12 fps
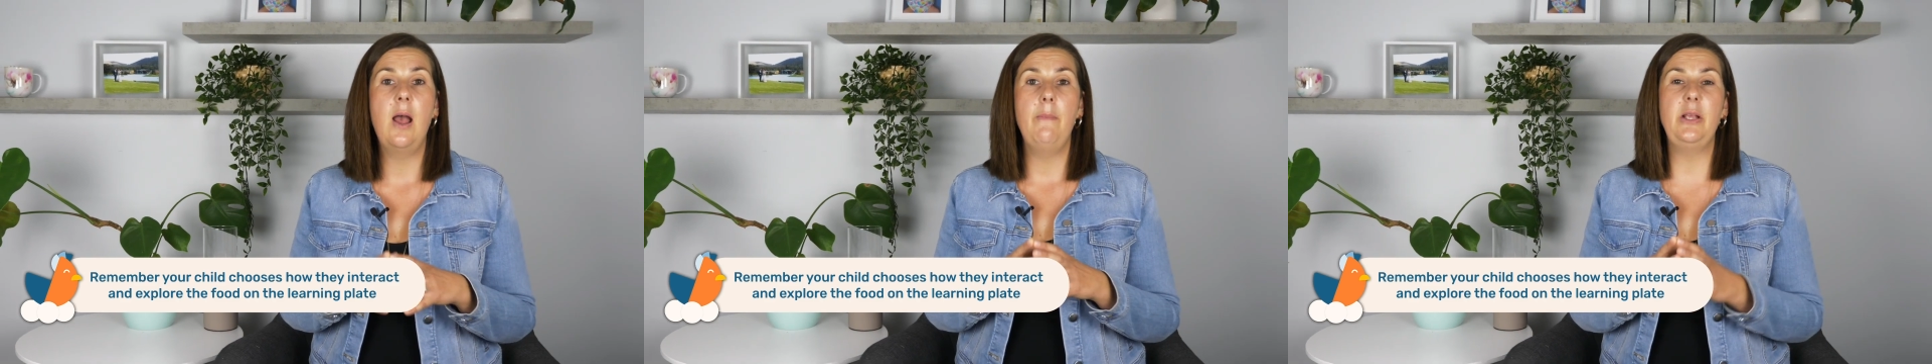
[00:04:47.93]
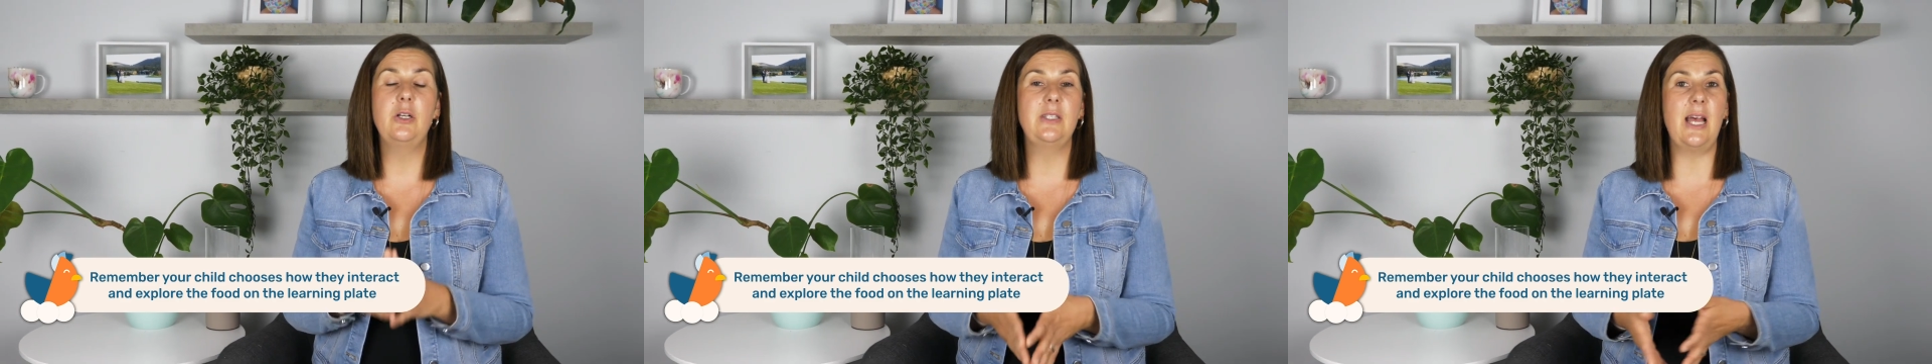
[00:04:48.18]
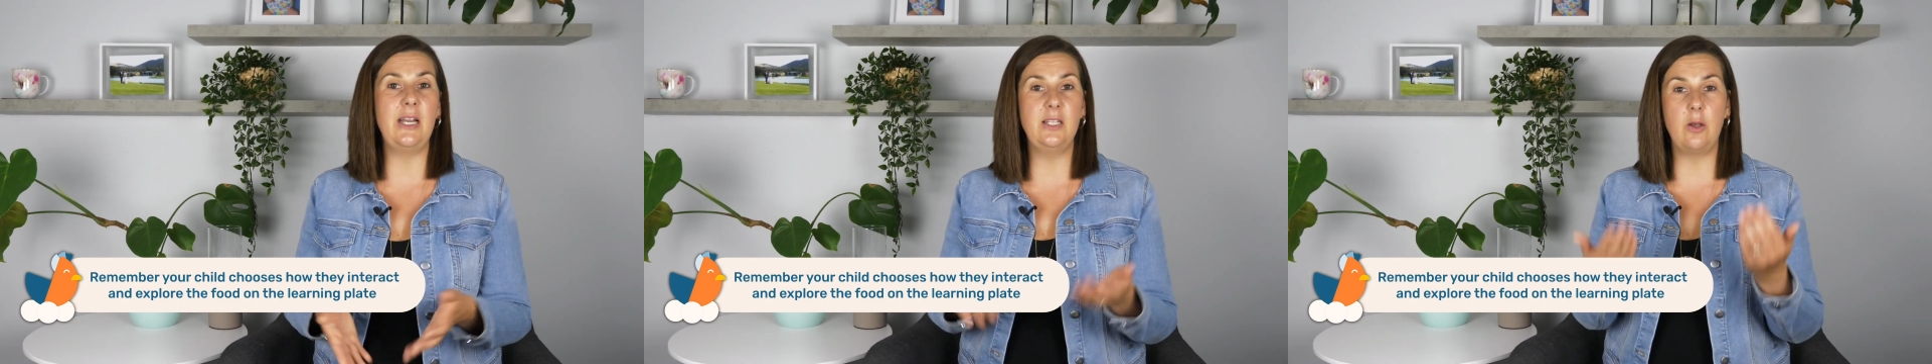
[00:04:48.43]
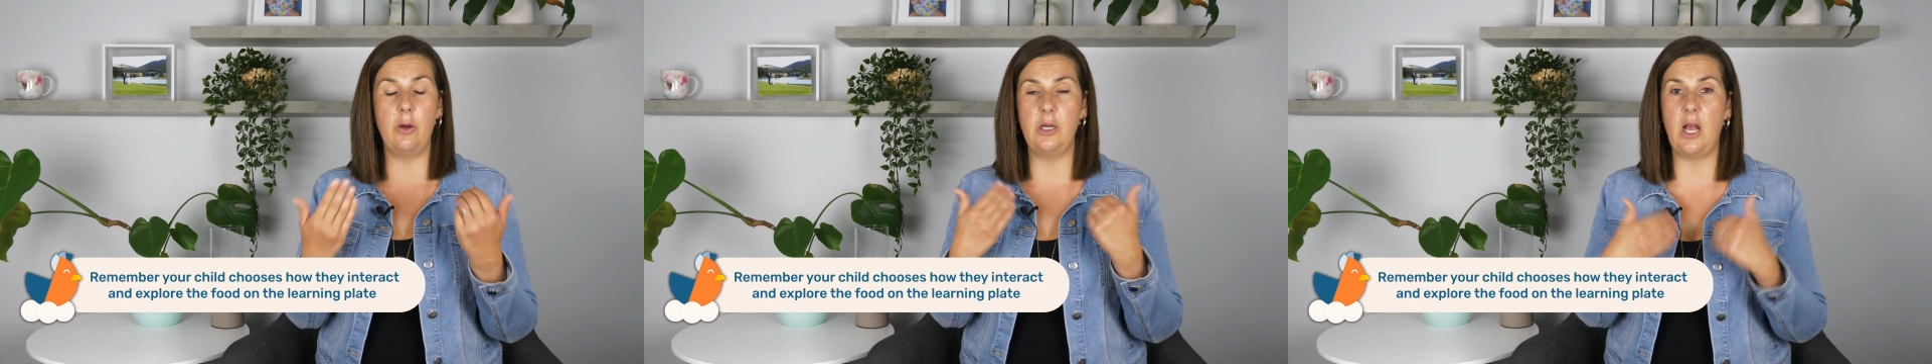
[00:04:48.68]
because that is
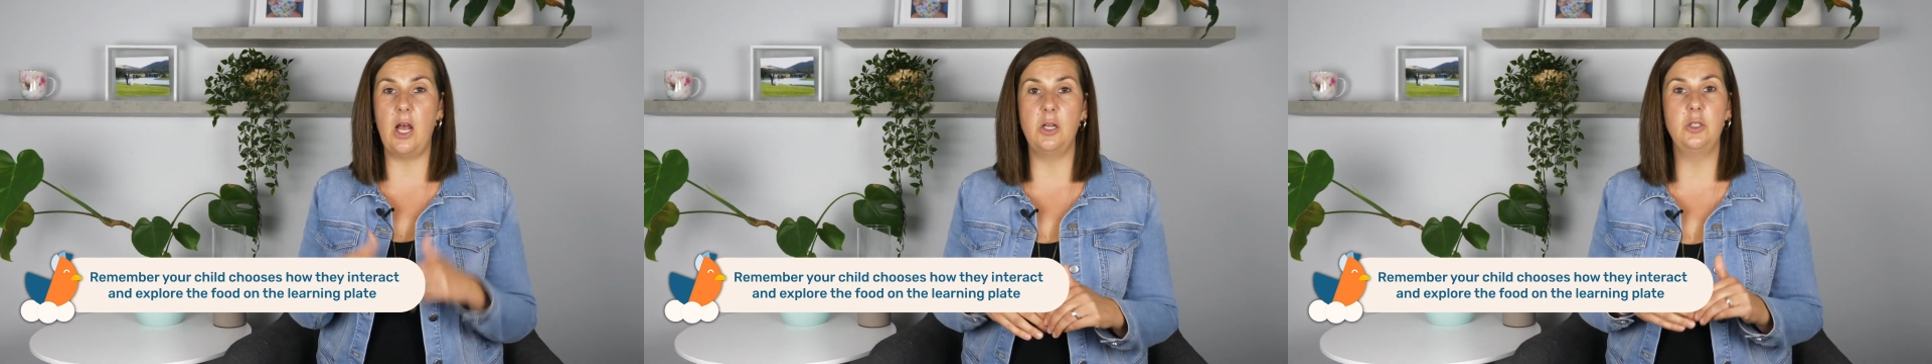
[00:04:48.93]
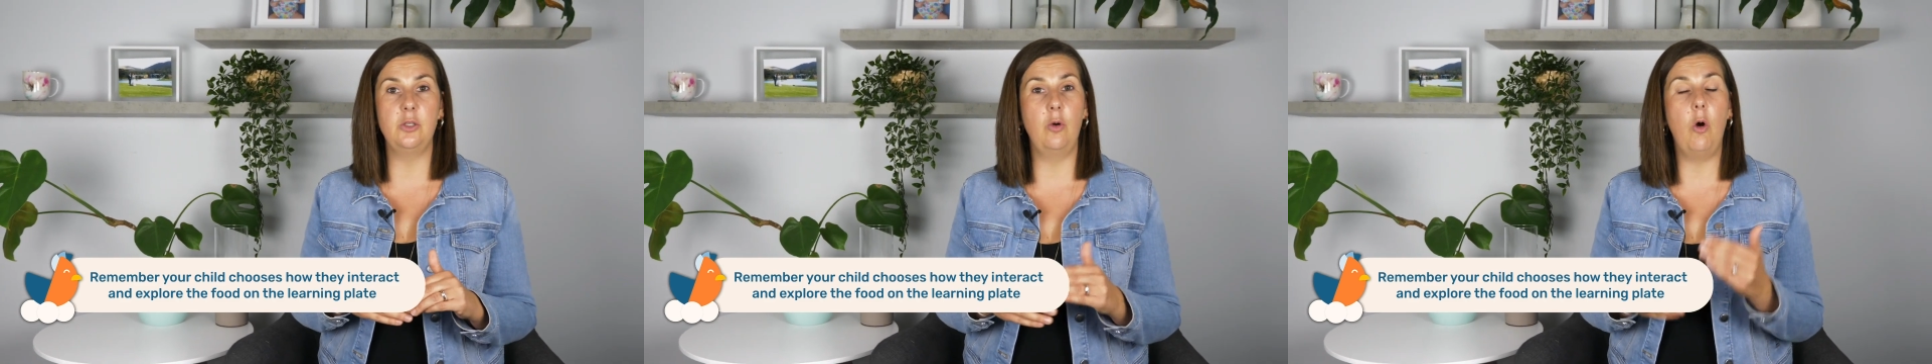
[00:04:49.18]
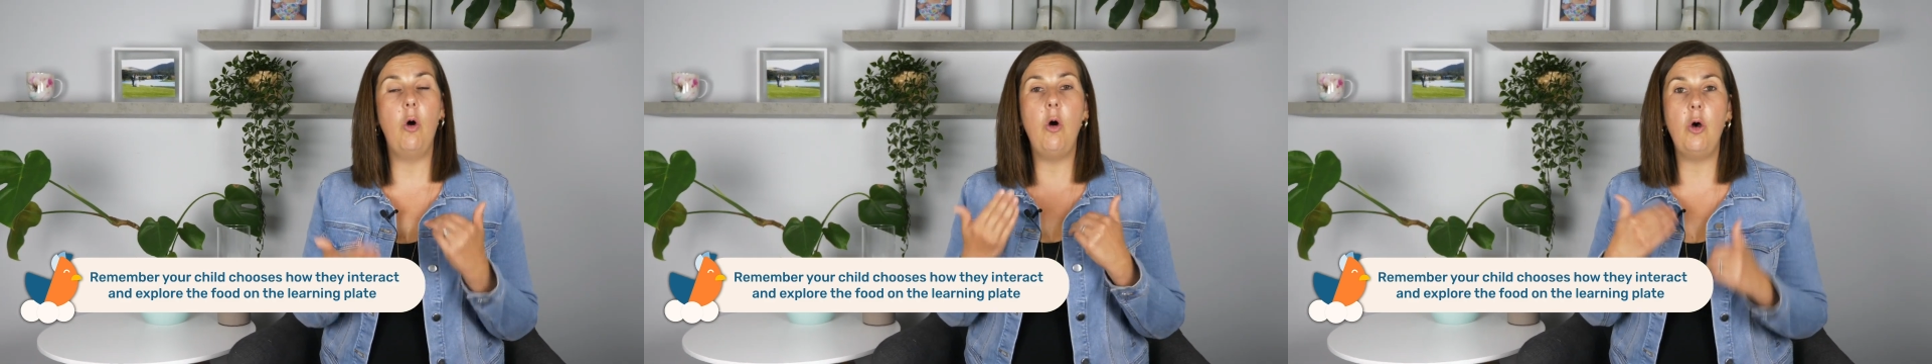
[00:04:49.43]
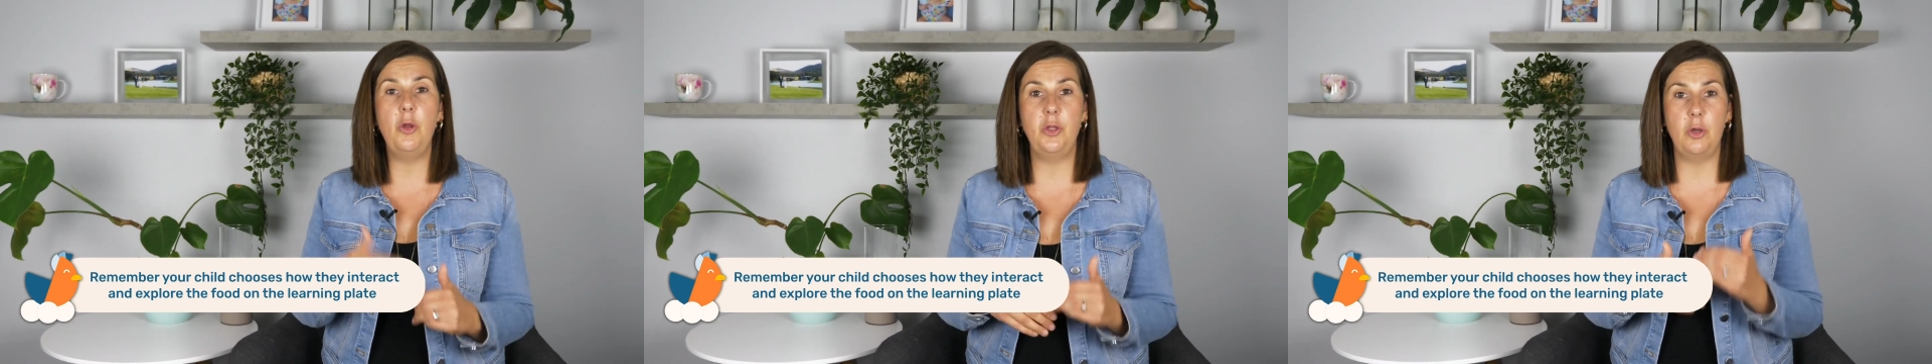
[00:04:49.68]
going to undo
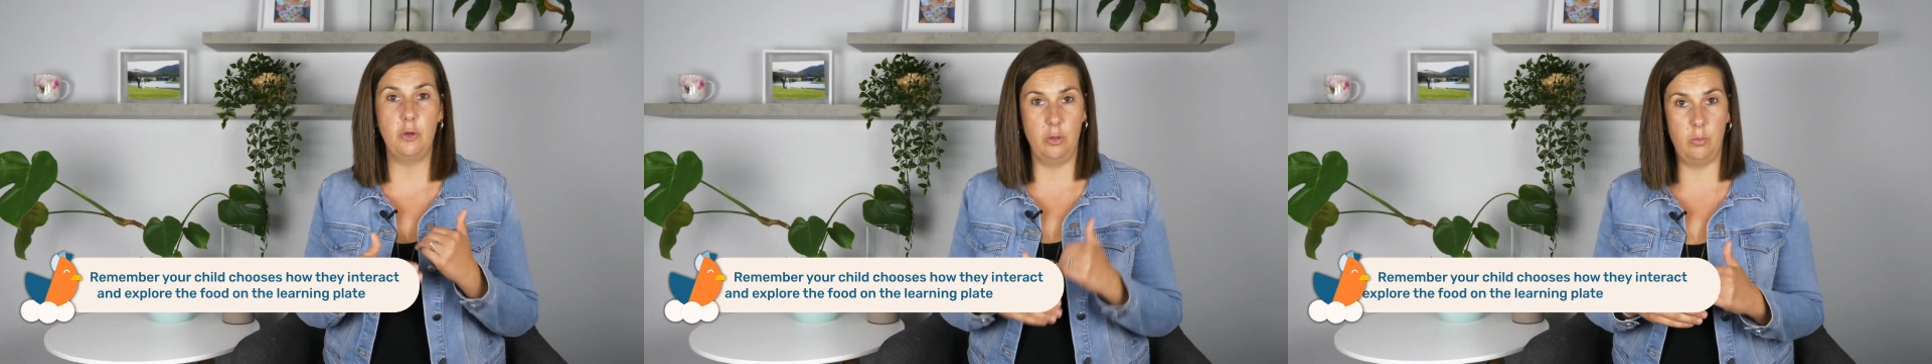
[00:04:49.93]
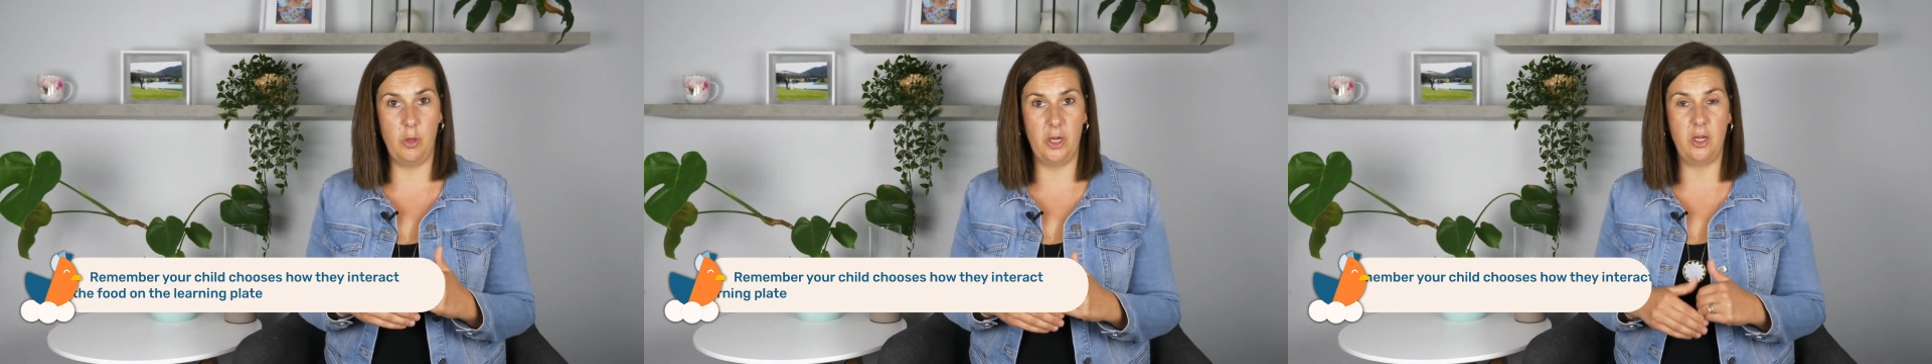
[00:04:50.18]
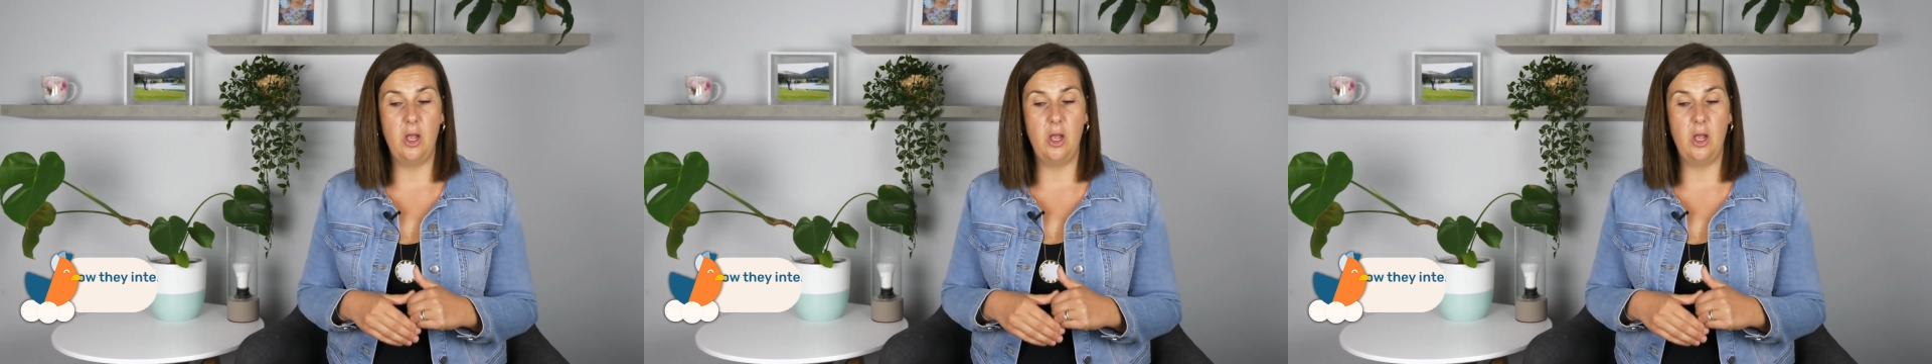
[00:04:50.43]
all your good work.